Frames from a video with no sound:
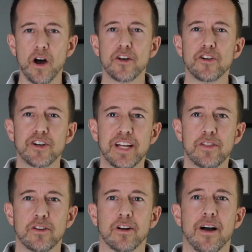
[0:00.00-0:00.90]

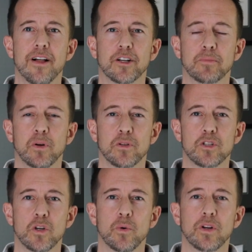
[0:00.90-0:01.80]
underneath your collarbone, so